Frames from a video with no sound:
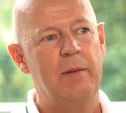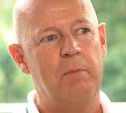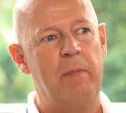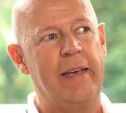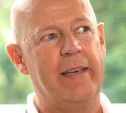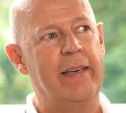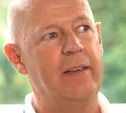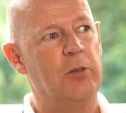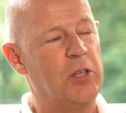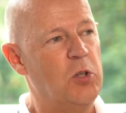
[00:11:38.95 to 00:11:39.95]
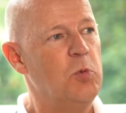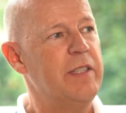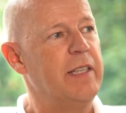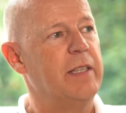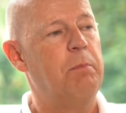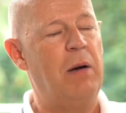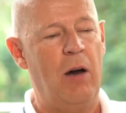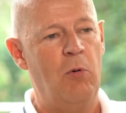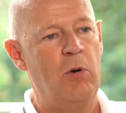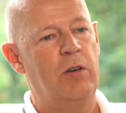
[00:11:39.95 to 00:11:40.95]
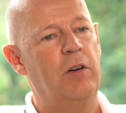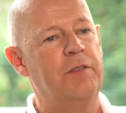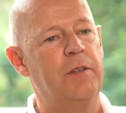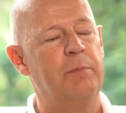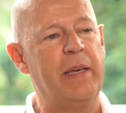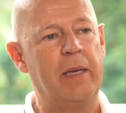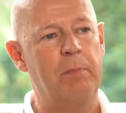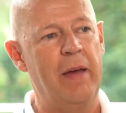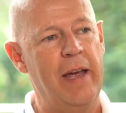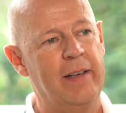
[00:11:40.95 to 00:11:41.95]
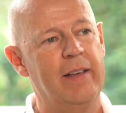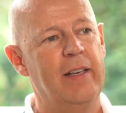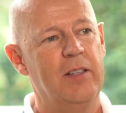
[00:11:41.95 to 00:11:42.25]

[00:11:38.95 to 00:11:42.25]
using the power of a big bank